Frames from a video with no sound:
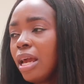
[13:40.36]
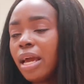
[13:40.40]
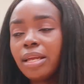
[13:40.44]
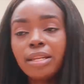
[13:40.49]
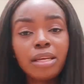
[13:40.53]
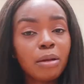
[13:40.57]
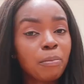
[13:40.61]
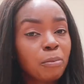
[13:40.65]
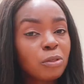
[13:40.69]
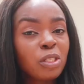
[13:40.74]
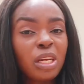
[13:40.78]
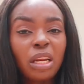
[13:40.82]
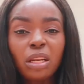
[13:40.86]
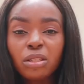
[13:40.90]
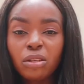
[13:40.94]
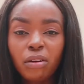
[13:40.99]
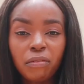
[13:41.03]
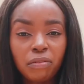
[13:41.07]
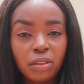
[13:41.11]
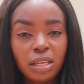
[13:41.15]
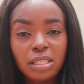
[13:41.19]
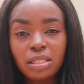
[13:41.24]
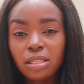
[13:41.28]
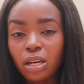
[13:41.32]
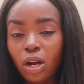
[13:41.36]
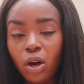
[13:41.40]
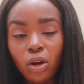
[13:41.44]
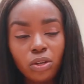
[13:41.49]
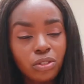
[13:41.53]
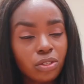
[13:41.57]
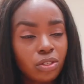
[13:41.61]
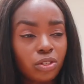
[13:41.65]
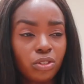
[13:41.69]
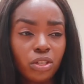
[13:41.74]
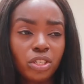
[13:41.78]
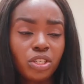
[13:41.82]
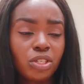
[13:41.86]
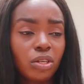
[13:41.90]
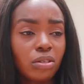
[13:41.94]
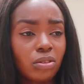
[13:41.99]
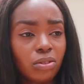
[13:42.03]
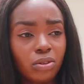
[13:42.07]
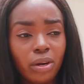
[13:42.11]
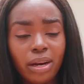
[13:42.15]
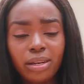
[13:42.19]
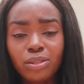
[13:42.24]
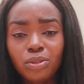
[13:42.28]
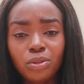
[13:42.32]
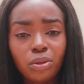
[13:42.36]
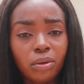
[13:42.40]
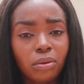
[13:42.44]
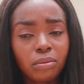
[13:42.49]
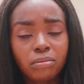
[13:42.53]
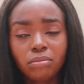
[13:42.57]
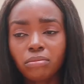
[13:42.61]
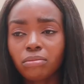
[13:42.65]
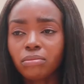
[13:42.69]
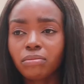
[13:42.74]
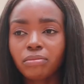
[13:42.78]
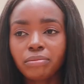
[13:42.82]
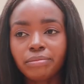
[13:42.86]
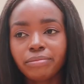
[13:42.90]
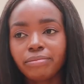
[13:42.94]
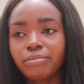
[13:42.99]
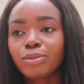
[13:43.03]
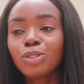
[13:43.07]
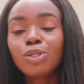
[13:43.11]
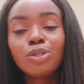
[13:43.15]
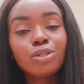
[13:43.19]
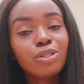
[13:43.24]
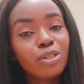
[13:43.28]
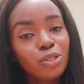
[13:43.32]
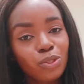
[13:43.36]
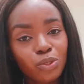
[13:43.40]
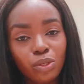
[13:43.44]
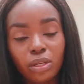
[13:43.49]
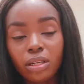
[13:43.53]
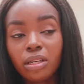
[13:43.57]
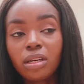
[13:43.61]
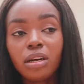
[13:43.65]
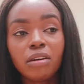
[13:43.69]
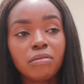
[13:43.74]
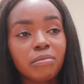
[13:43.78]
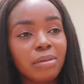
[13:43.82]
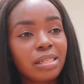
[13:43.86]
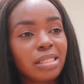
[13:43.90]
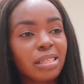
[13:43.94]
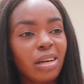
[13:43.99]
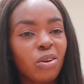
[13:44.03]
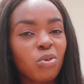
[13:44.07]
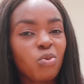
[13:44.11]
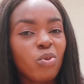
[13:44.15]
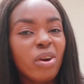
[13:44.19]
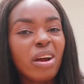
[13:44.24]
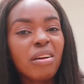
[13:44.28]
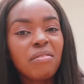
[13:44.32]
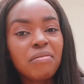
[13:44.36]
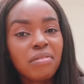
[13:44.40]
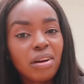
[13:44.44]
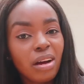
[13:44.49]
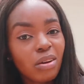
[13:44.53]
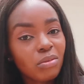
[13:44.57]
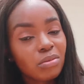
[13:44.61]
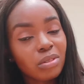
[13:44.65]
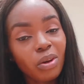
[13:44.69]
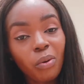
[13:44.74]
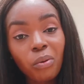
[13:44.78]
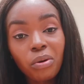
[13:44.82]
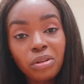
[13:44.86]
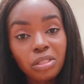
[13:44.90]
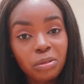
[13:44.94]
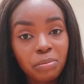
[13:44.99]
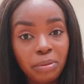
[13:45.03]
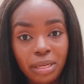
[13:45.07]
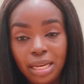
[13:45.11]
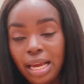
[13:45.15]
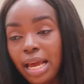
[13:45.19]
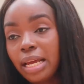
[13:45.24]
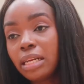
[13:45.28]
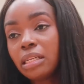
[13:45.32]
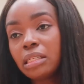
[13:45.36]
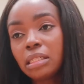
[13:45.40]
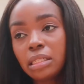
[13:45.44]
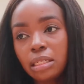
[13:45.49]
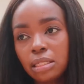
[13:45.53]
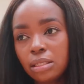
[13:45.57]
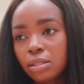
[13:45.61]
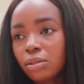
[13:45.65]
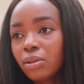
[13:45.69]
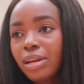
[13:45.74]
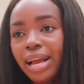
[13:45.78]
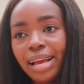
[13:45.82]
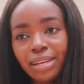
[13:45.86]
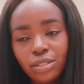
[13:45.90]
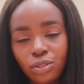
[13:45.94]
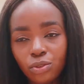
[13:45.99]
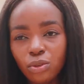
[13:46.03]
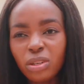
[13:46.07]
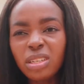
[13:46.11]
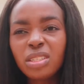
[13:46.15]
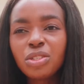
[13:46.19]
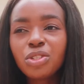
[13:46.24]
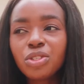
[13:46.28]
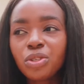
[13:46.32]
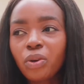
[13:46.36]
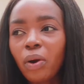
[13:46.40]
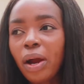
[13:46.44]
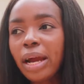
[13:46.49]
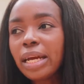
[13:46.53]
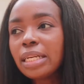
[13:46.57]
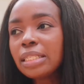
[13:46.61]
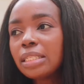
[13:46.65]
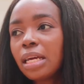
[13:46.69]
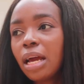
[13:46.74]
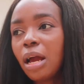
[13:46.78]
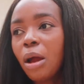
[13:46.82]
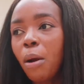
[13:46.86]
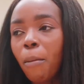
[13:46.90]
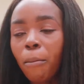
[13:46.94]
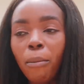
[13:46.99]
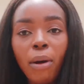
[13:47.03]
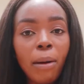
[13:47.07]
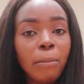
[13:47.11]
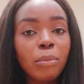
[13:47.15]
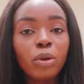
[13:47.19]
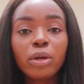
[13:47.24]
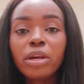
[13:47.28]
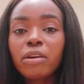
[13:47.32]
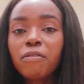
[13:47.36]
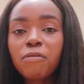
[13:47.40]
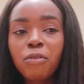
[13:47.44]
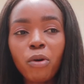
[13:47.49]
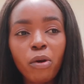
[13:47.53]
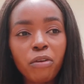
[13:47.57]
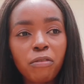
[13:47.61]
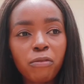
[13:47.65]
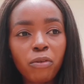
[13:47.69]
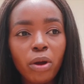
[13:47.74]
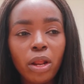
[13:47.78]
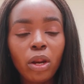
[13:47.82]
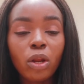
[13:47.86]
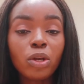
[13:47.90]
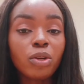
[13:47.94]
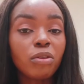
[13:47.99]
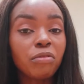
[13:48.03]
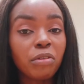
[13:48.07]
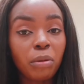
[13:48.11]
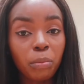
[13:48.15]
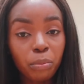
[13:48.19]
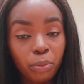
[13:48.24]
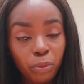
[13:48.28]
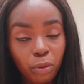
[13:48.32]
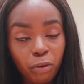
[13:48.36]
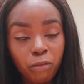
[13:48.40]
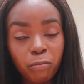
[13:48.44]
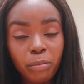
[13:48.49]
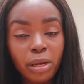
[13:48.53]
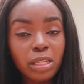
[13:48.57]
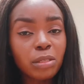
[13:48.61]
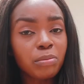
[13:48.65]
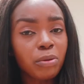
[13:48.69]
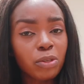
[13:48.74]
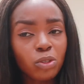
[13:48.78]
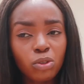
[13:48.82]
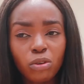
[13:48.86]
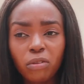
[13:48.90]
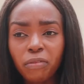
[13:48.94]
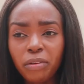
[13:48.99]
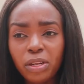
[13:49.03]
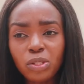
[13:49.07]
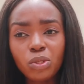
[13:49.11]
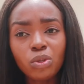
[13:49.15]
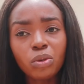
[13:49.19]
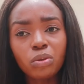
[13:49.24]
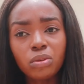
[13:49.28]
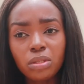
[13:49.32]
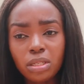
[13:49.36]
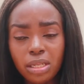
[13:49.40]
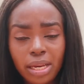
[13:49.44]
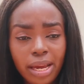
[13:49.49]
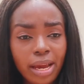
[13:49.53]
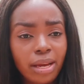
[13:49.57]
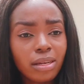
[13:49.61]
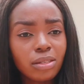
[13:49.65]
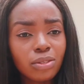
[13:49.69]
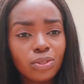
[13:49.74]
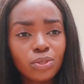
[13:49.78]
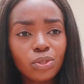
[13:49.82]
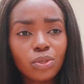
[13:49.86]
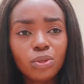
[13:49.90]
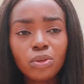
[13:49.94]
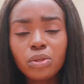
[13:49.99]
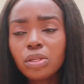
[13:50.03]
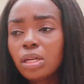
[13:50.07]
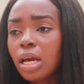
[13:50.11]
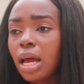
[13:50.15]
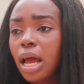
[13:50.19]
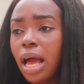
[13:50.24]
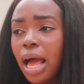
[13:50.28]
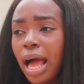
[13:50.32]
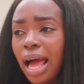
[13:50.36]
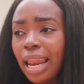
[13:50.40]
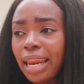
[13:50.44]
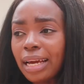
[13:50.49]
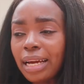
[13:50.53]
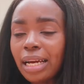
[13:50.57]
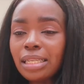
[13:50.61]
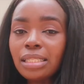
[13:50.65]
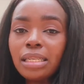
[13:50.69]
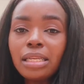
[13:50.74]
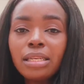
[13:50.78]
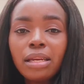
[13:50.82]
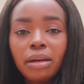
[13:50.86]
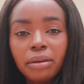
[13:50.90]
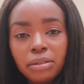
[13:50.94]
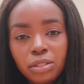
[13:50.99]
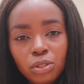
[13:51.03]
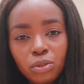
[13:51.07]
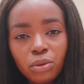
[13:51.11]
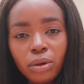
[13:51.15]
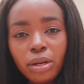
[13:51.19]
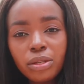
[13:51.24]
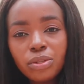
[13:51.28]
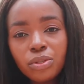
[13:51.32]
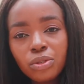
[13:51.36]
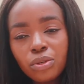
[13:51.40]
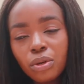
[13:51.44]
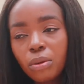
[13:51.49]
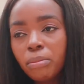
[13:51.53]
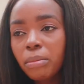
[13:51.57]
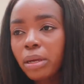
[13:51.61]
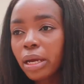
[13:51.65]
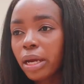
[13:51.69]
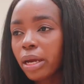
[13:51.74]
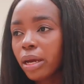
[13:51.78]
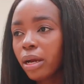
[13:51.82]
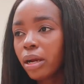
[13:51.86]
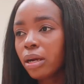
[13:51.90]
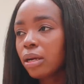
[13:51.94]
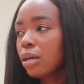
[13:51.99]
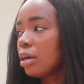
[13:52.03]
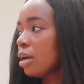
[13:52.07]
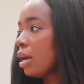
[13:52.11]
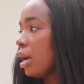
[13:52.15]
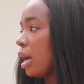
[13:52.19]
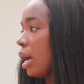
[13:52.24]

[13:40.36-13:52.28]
and they put a lot of things in considerations, right? So kudos to the government and whoever that was behind this. You guys really tried, but I'm looking forward for a lot of improvement. But so far so good. Here is good, and like I said, there is restroom here,